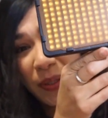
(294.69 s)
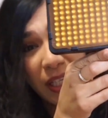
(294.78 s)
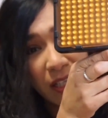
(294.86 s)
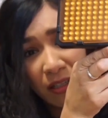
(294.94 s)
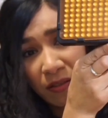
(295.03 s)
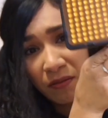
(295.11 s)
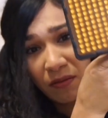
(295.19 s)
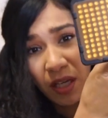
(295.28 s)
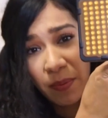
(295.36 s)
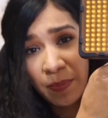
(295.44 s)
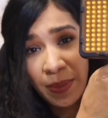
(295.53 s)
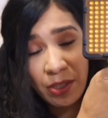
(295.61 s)
put it on
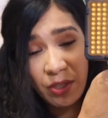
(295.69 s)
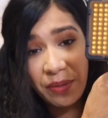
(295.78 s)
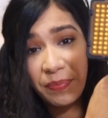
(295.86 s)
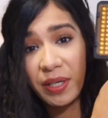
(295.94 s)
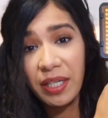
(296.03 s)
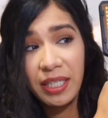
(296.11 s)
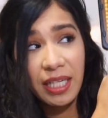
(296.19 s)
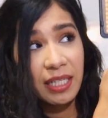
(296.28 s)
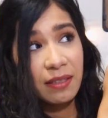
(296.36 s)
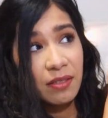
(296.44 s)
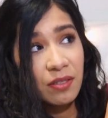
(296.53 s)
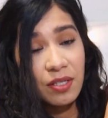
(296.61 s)
top of my tripod
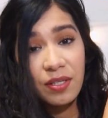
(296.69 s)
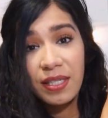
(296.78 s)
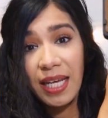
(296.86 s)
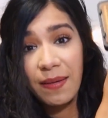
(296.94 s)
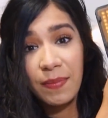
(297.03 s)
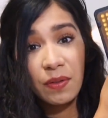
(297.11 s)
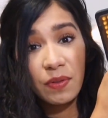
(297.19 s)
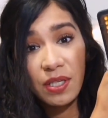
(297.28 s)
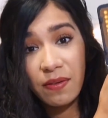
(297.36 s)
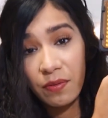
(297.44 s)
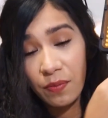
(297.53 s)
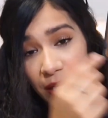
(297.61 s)
and just aim it
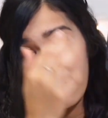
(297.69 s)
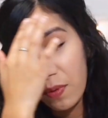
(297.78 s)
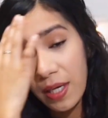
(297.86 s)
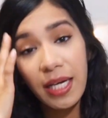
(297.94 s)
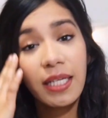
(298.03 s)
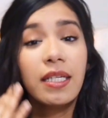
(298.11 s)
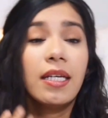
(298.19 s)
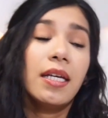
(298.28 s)
whichever way I want.